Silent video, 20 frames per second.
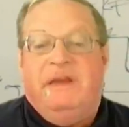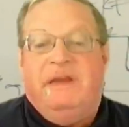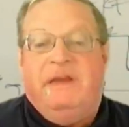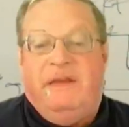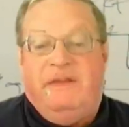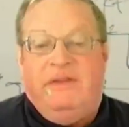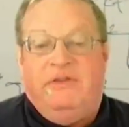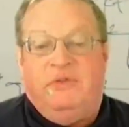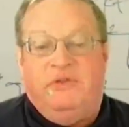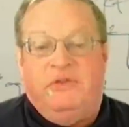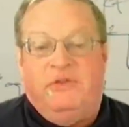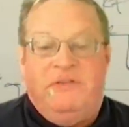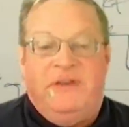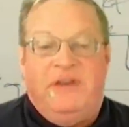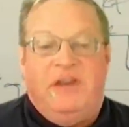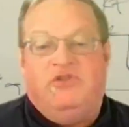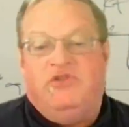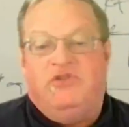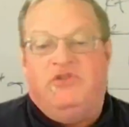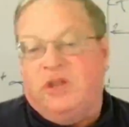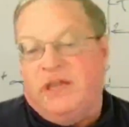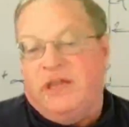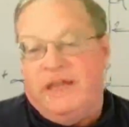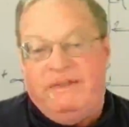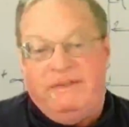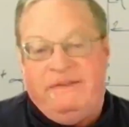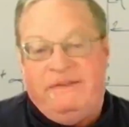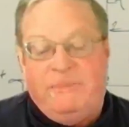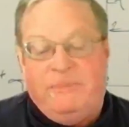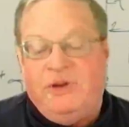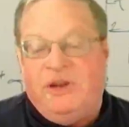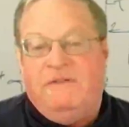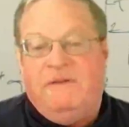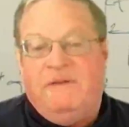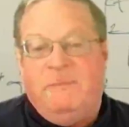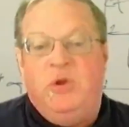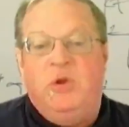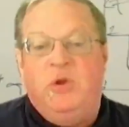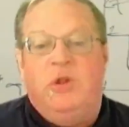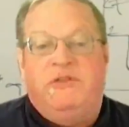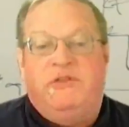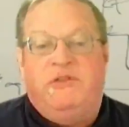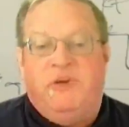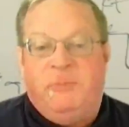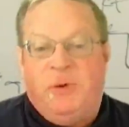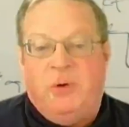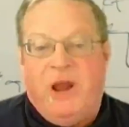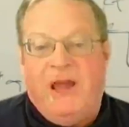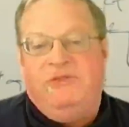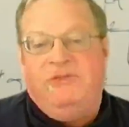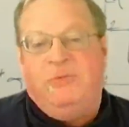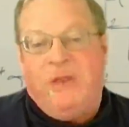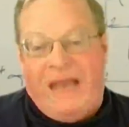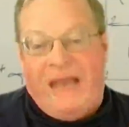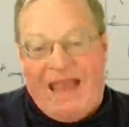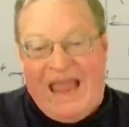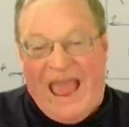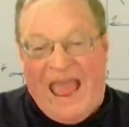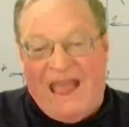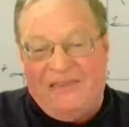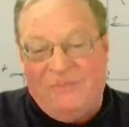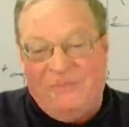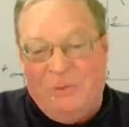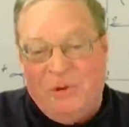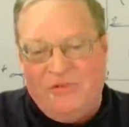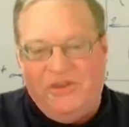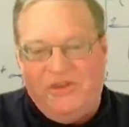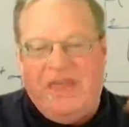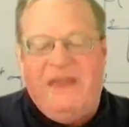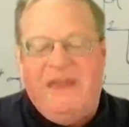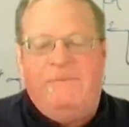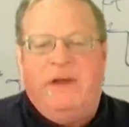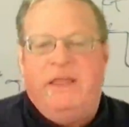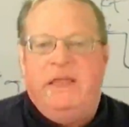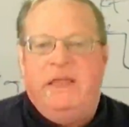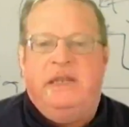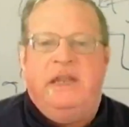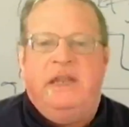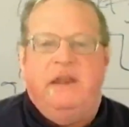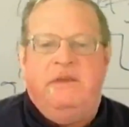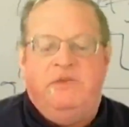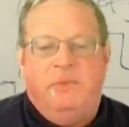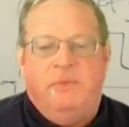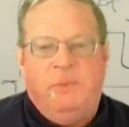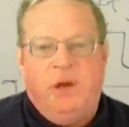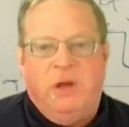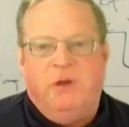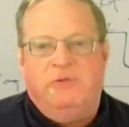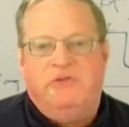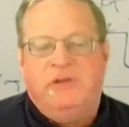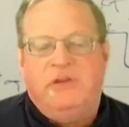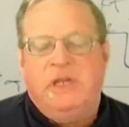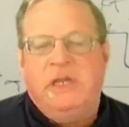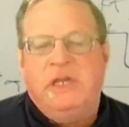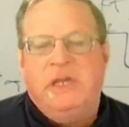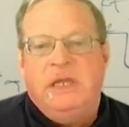And this was eventually the subject of a Pulitzer Prize-winning expose by the Denver Post.